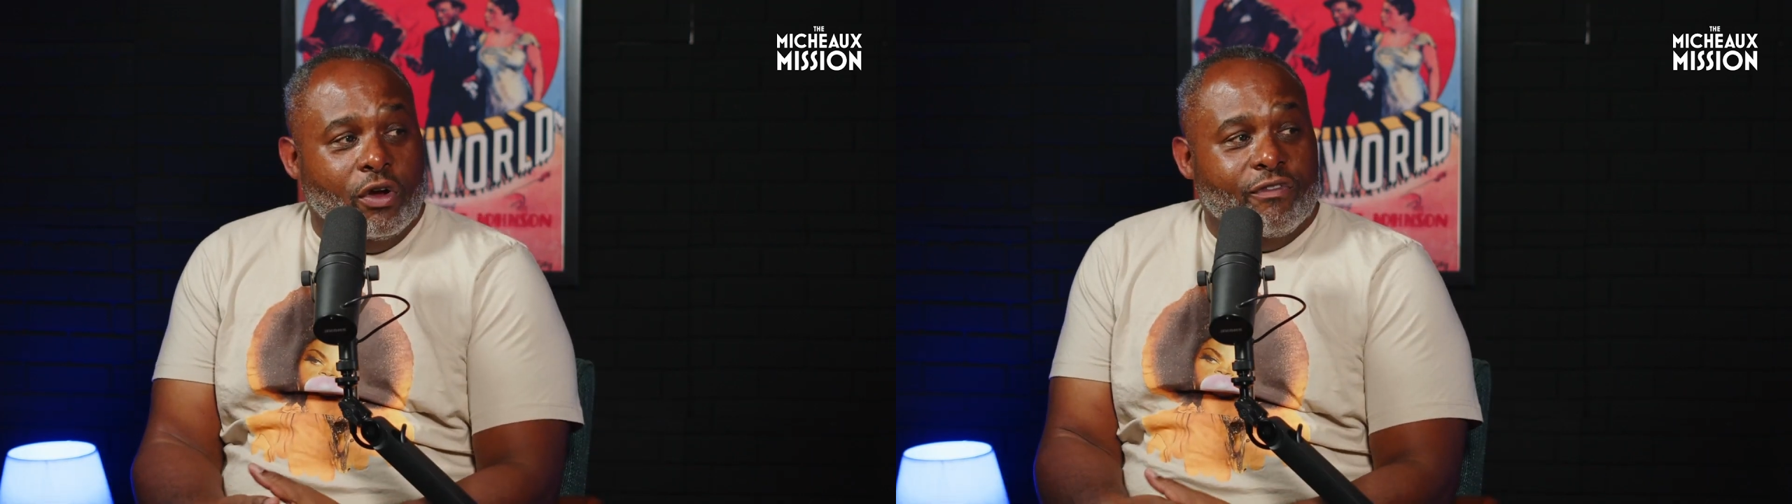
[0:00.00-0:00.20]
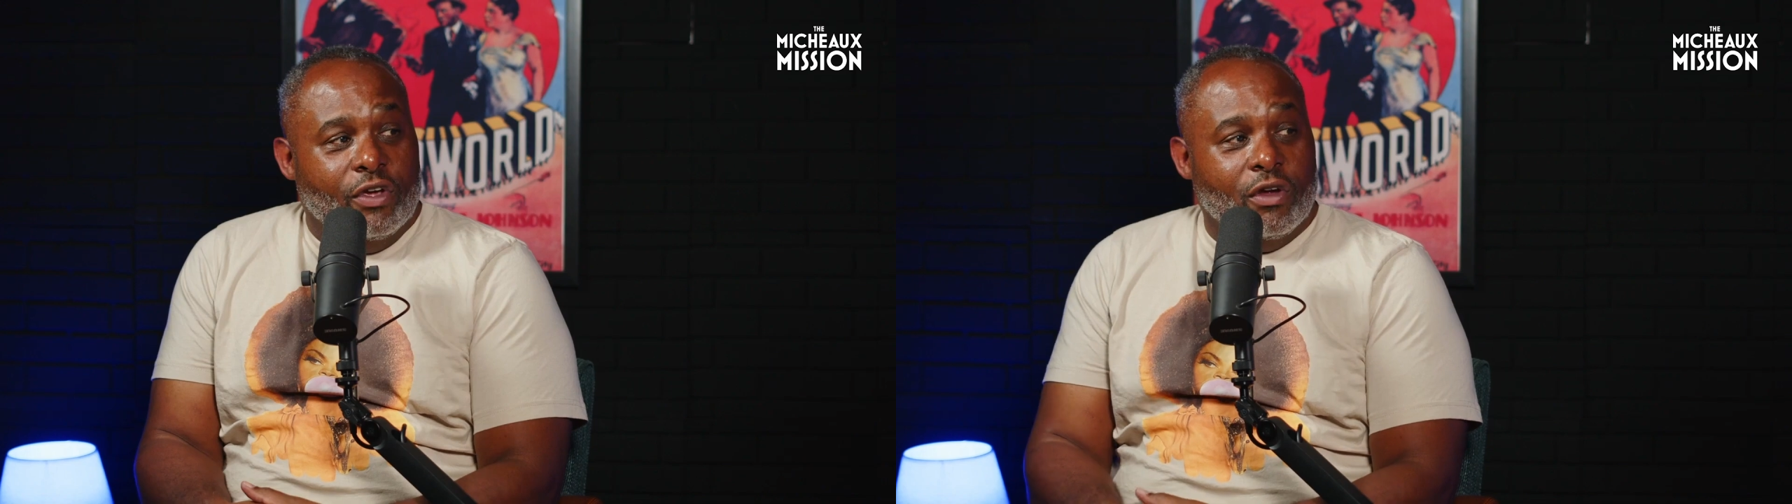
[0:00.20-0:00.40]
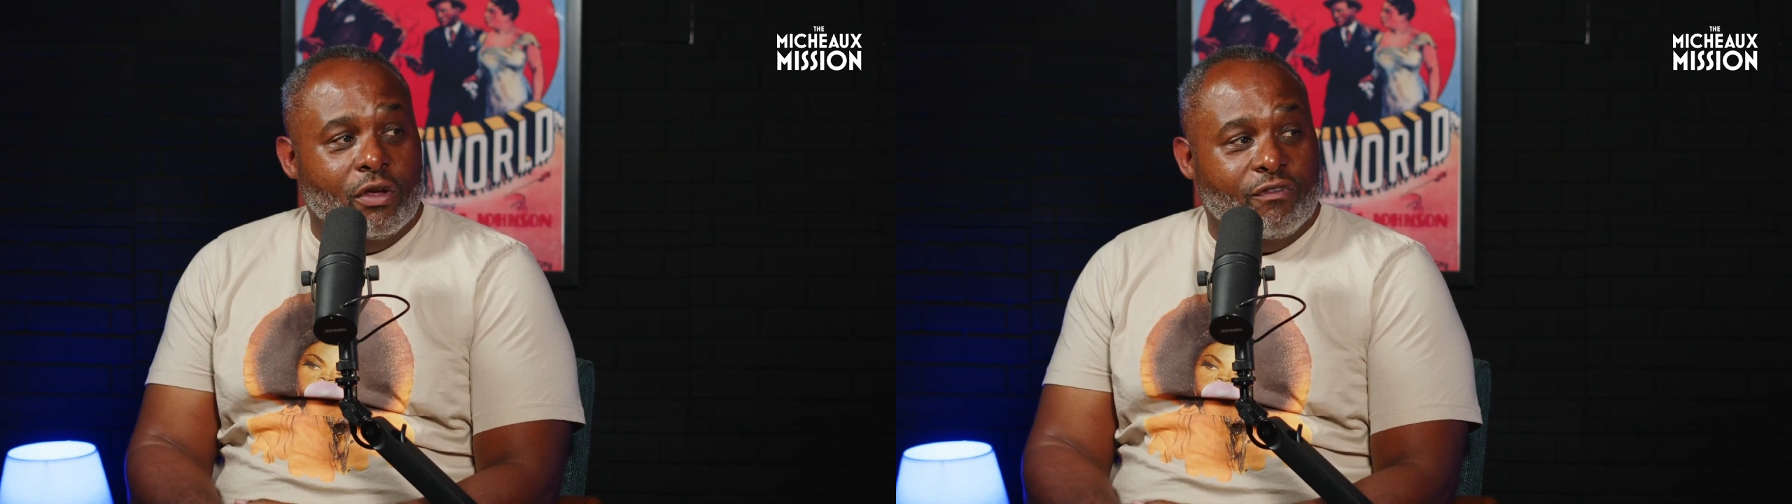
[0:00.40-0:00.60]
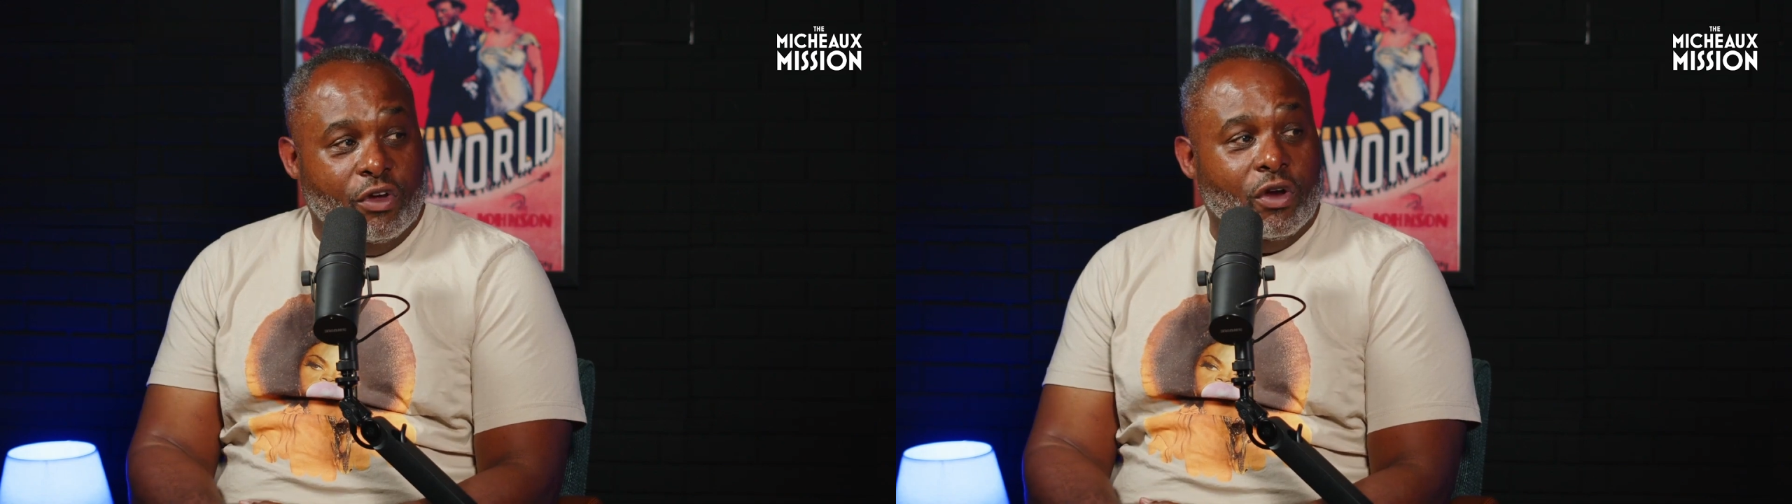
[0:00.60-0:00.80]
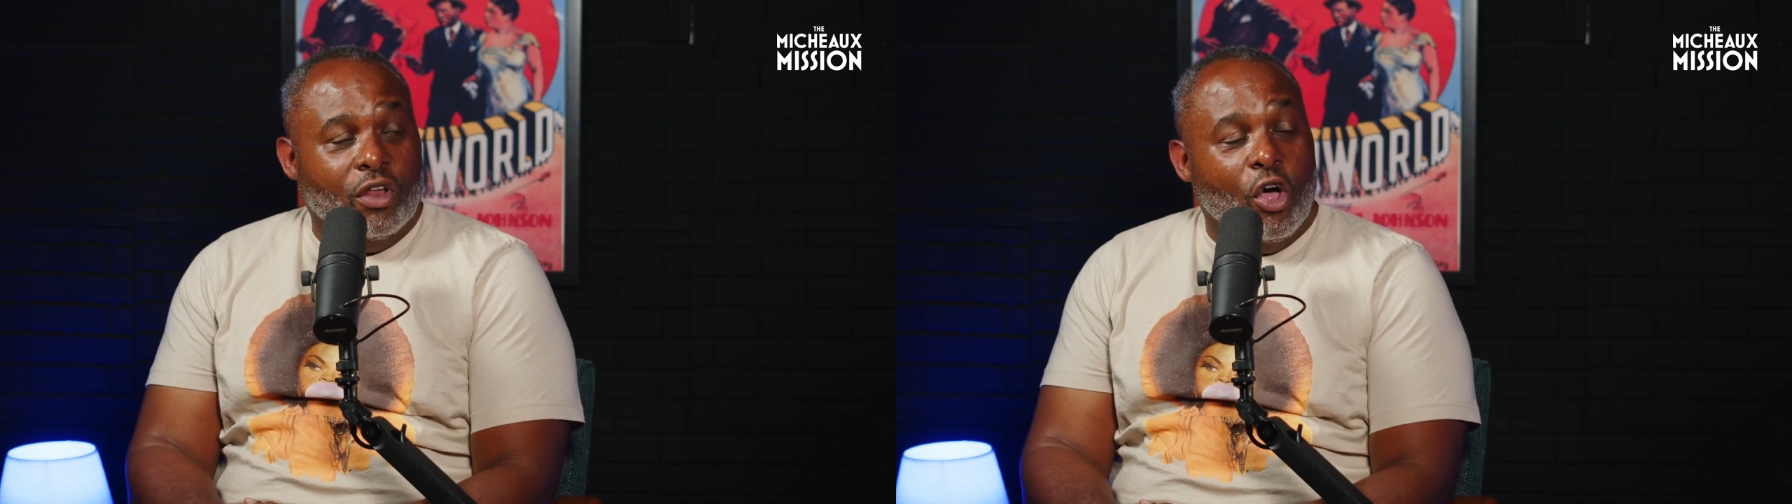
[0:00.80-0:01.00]
very,
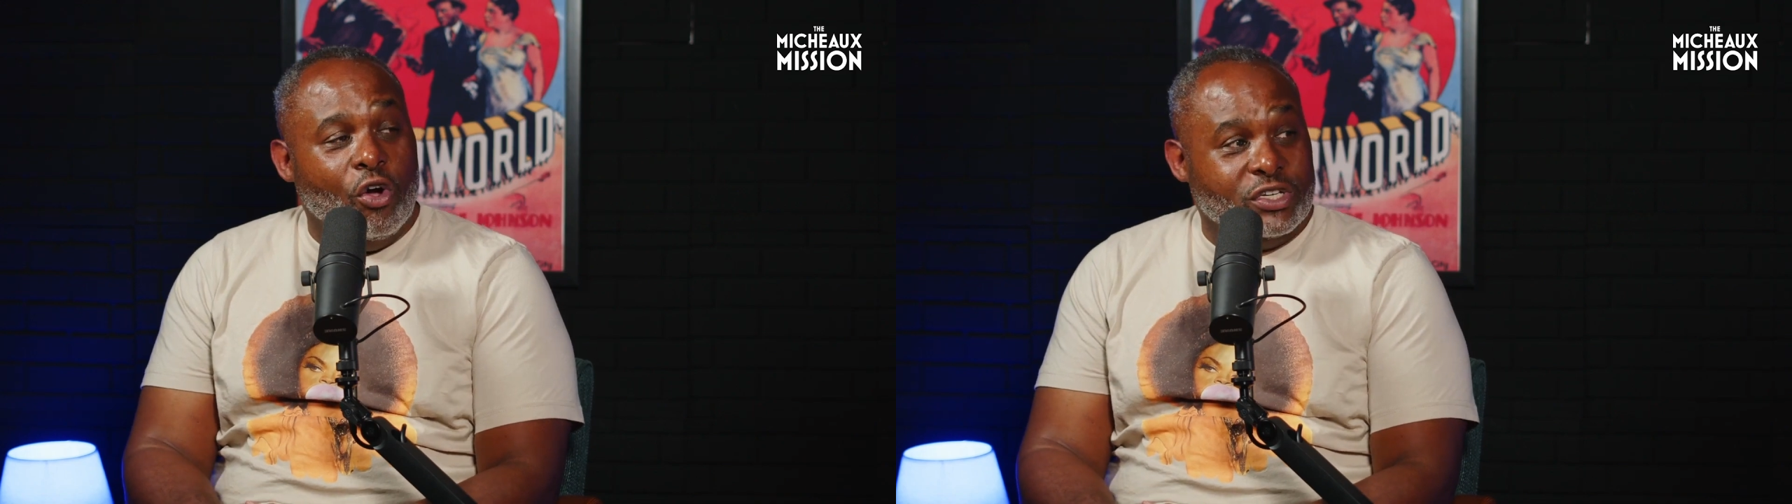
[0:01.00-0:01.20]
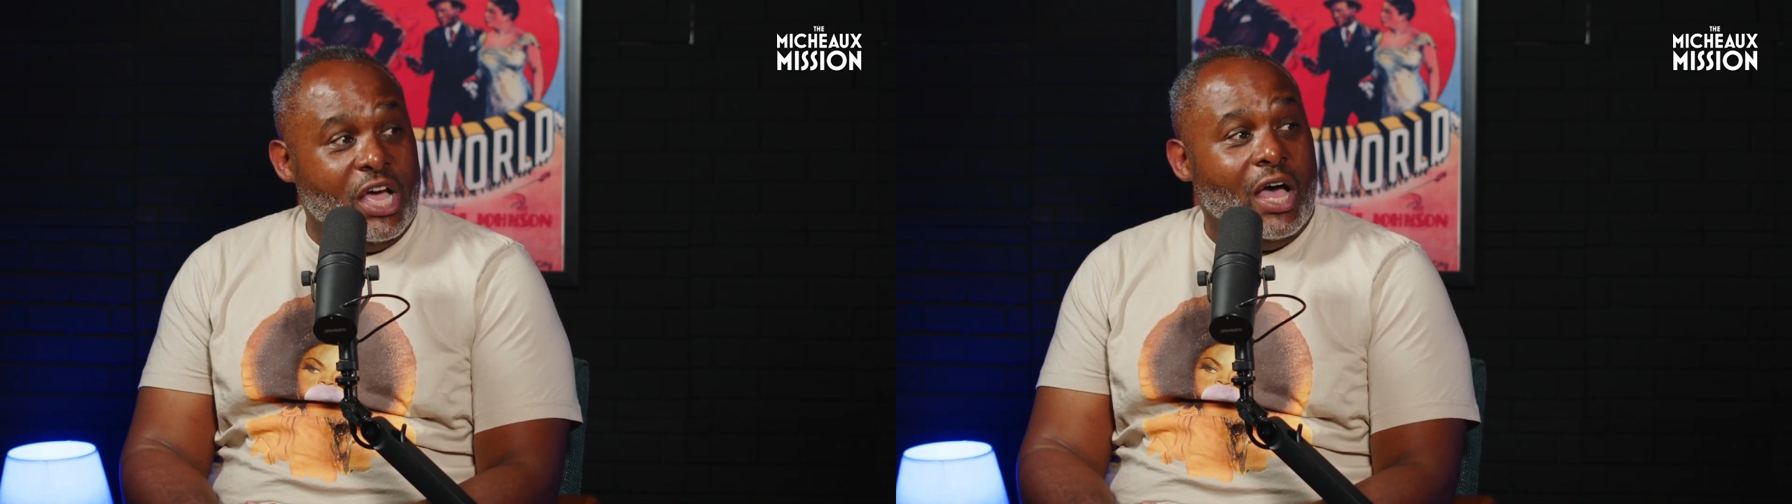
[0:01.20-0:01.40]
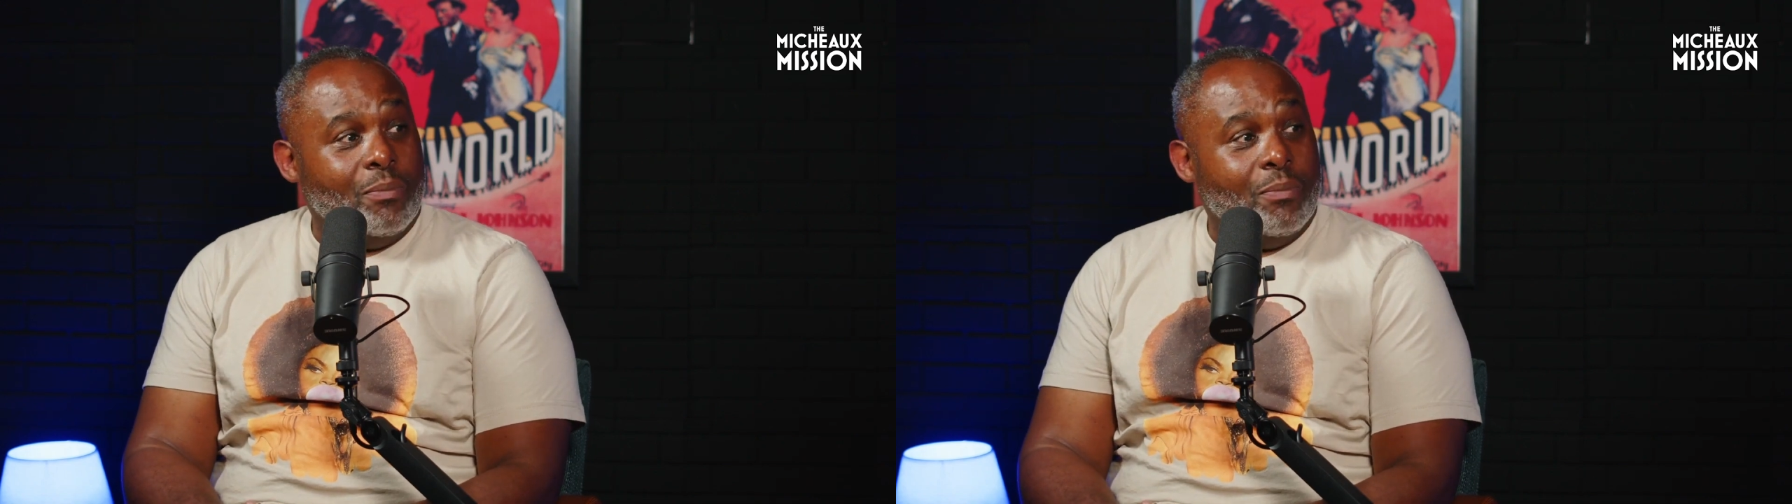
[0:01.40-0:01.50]
very long time.